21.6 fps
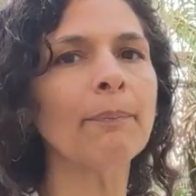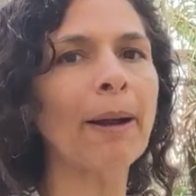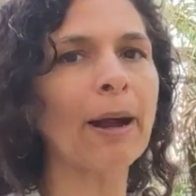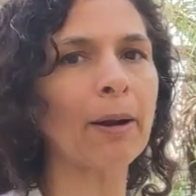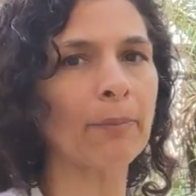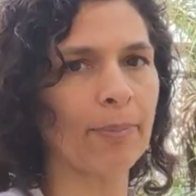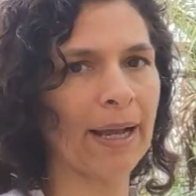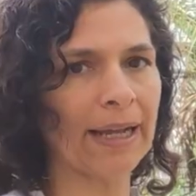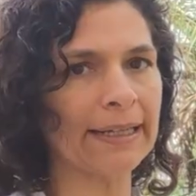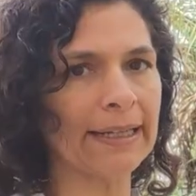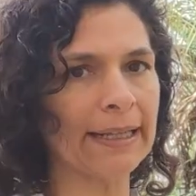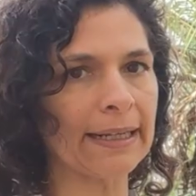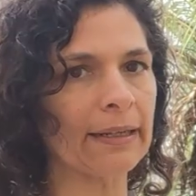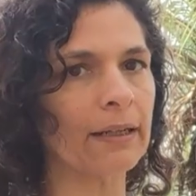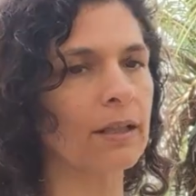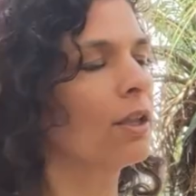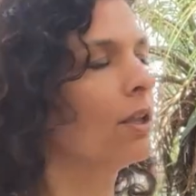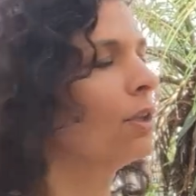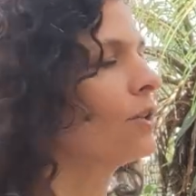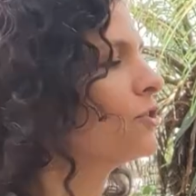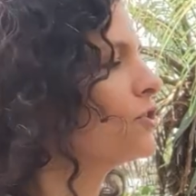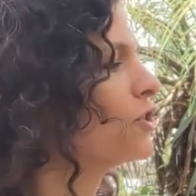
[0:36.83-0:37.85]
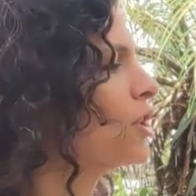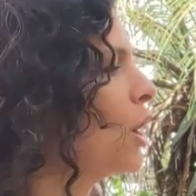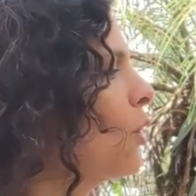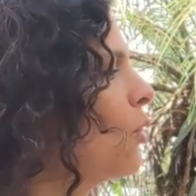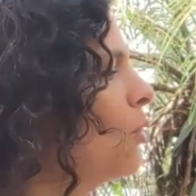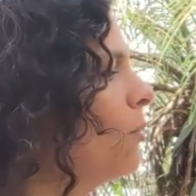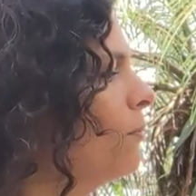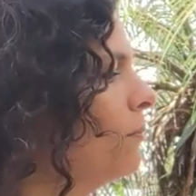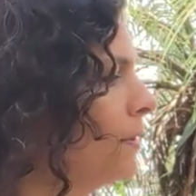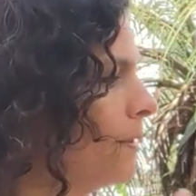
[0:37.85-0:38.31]
about biting.
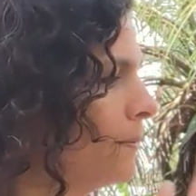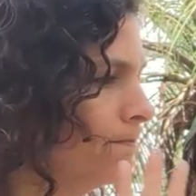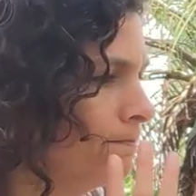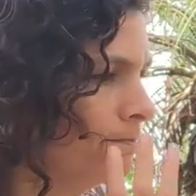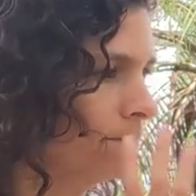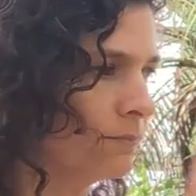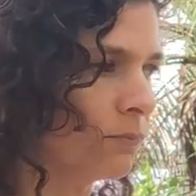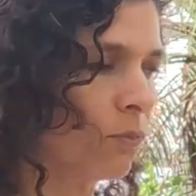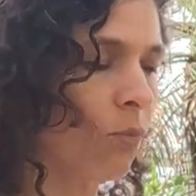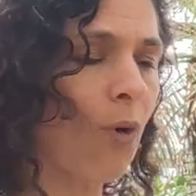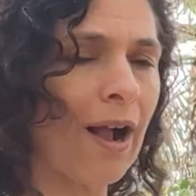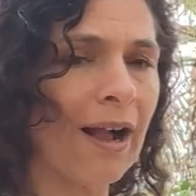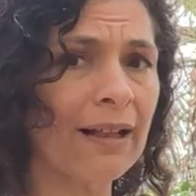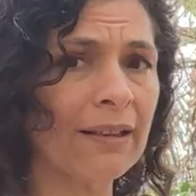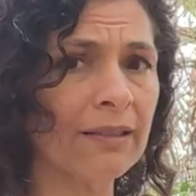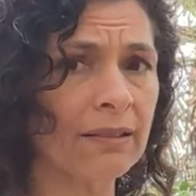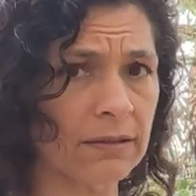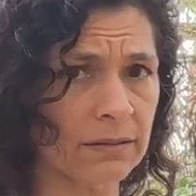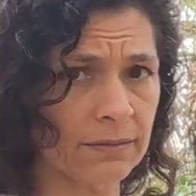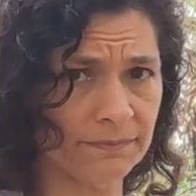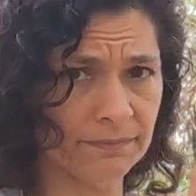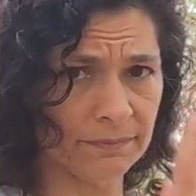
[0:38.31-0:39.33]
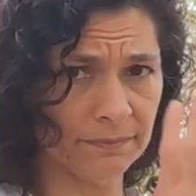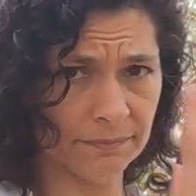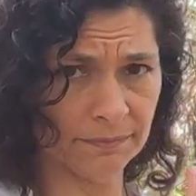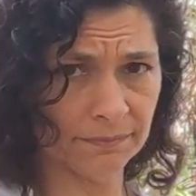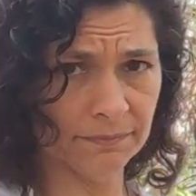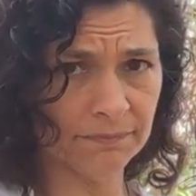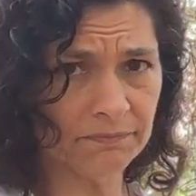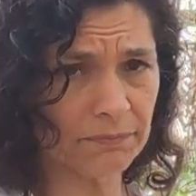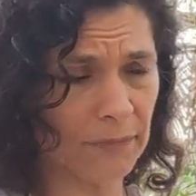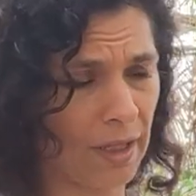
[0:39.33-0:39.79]
So, while,
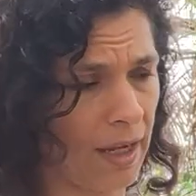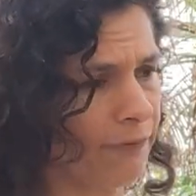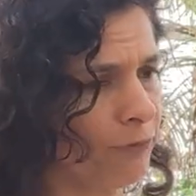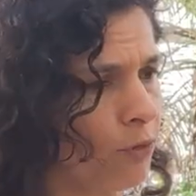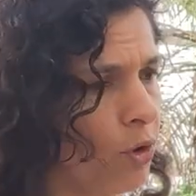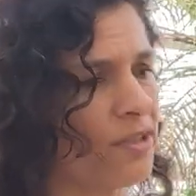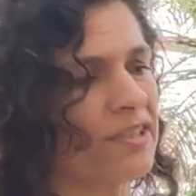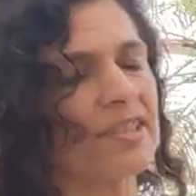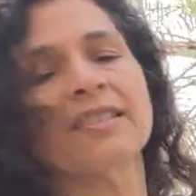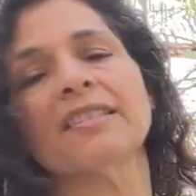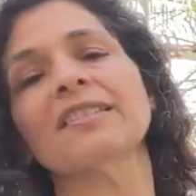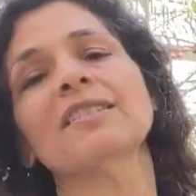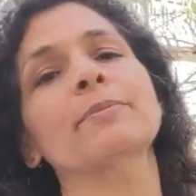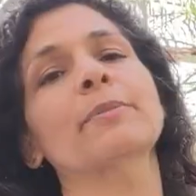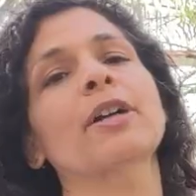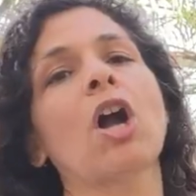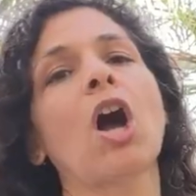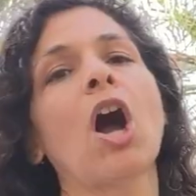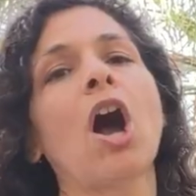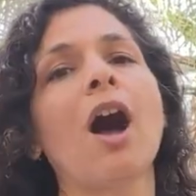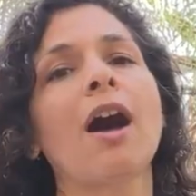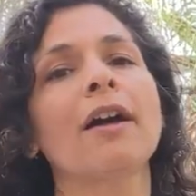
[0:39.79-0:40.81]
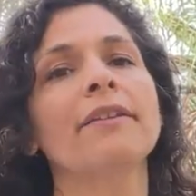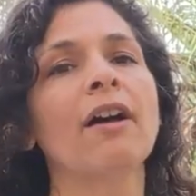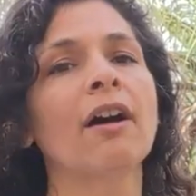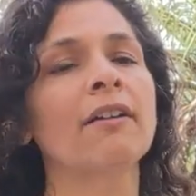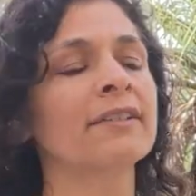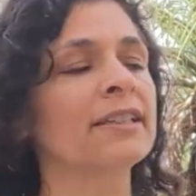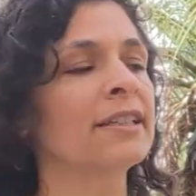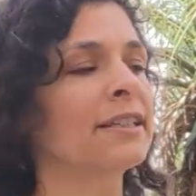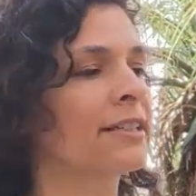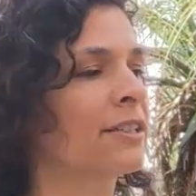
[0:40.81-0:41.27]
of course, this is a macaw,
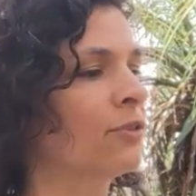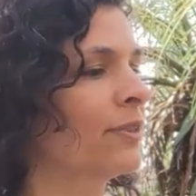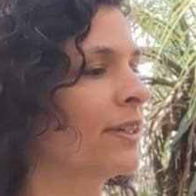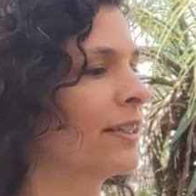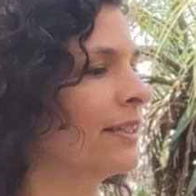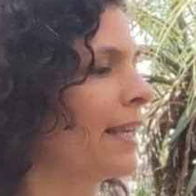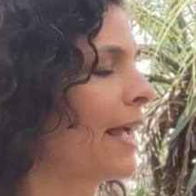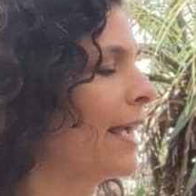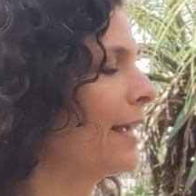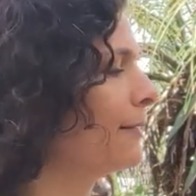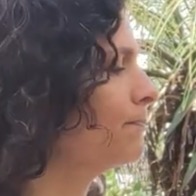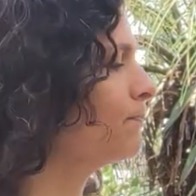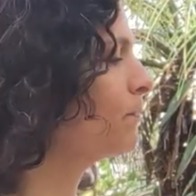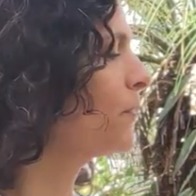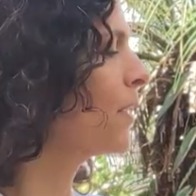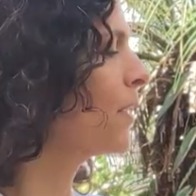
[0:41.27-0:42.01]
not an Indian ringneck,